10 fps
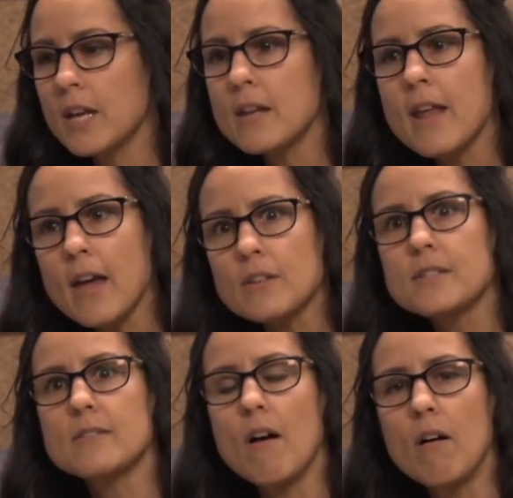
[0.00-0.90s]

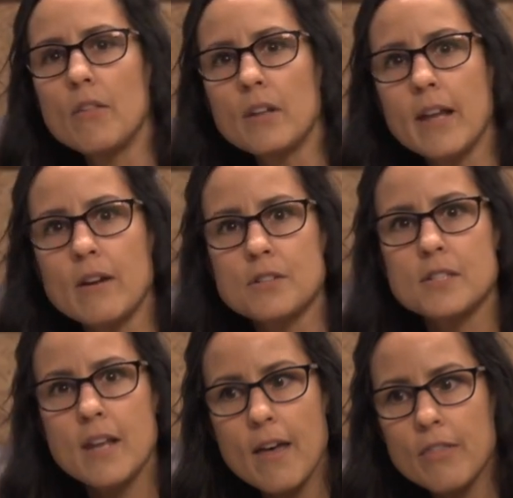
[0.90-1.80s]
connects all the layers
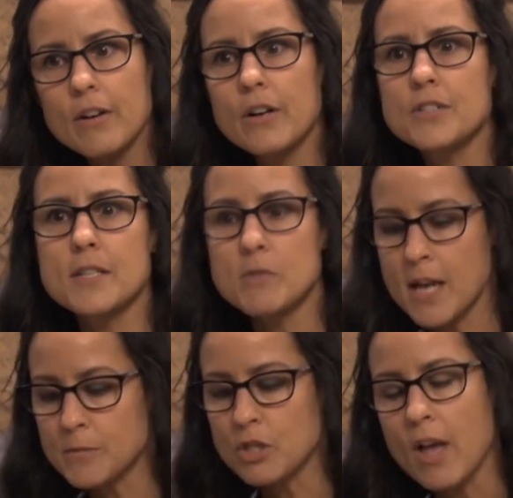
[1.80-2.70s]
together.
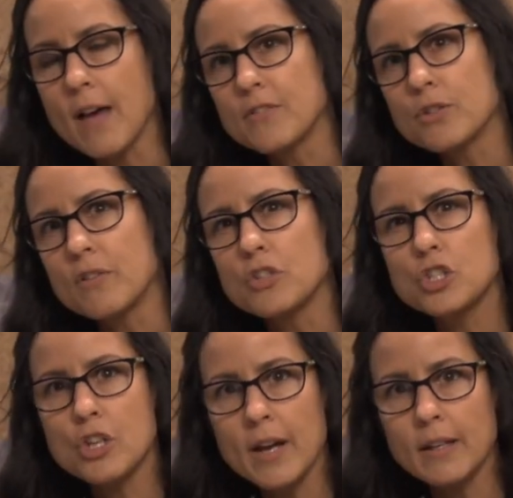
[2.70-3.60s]
Sometimes you'll have sort of
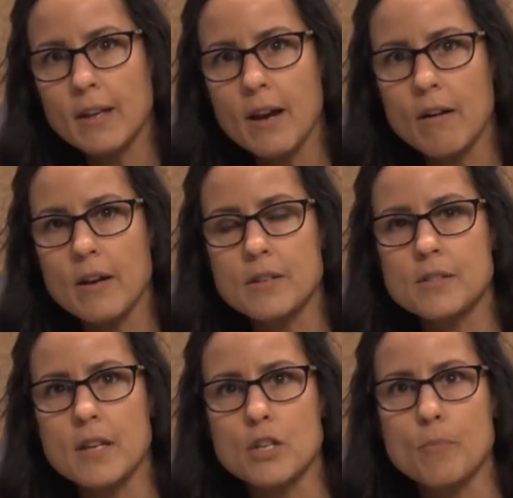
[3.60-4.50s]
shiny
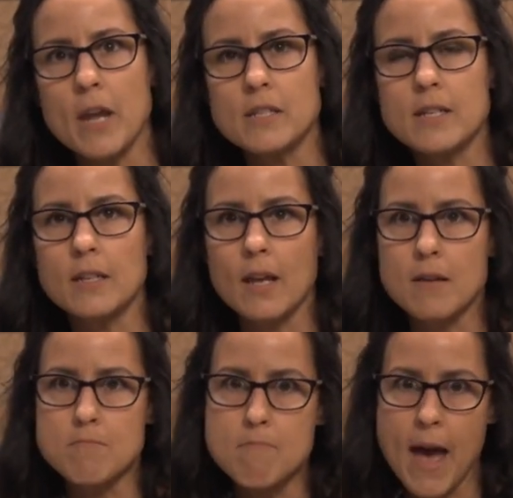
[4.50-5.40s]
areas in your painting
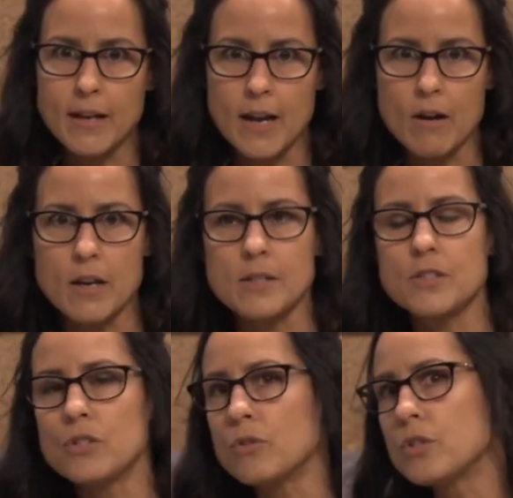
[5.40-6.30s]
and matte
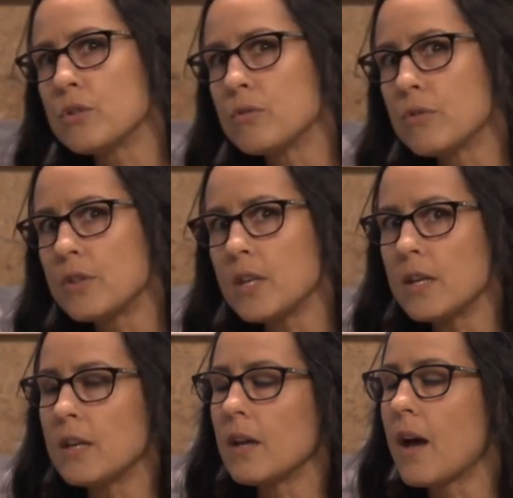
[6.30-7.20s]
areas due to
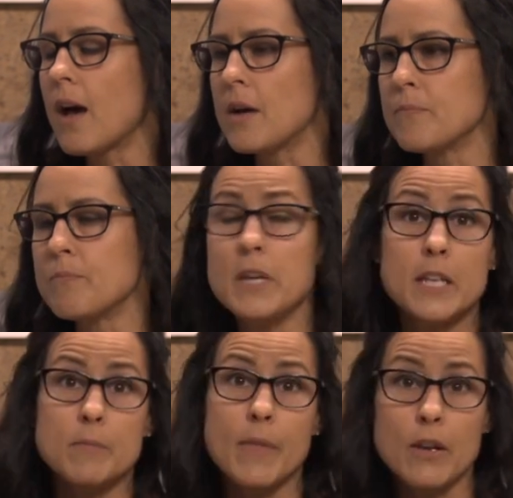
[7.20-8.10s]
the
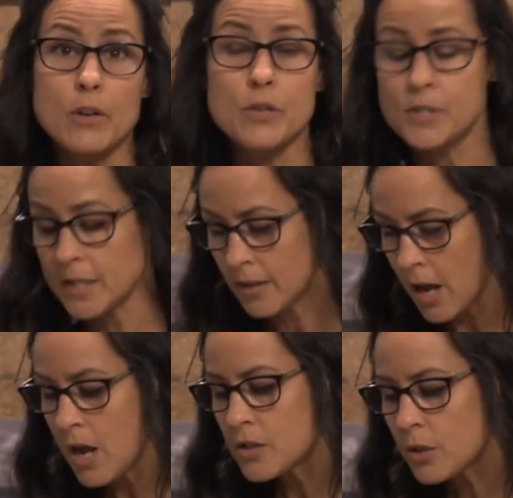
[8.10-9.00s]
medium that you're using.
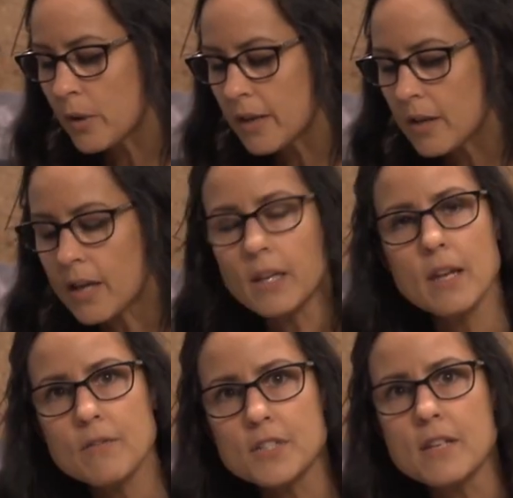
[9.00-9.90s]
So it
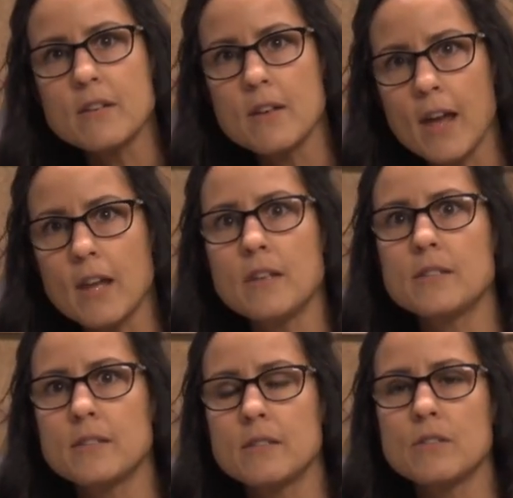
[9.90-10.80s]
gives a
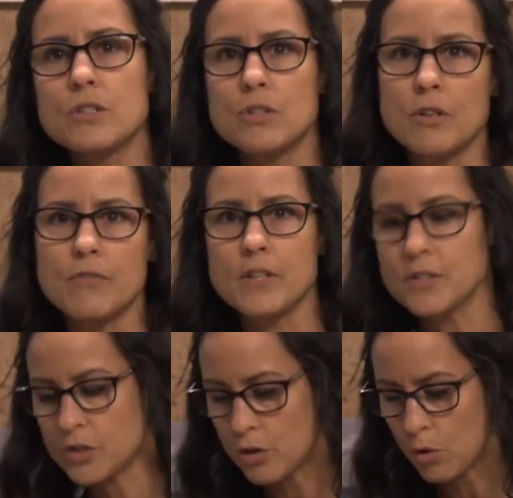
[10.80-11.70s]
nice
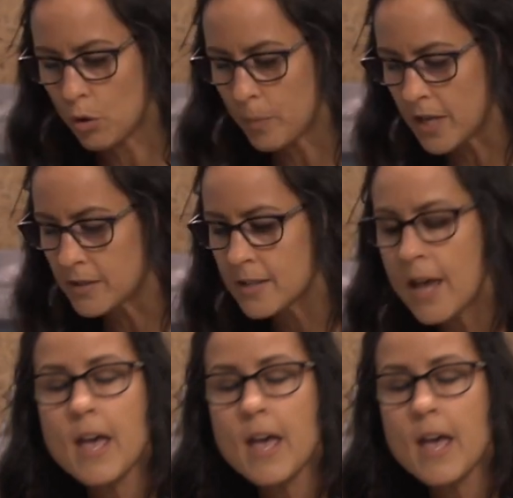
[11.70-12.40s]
surface to your whole piece.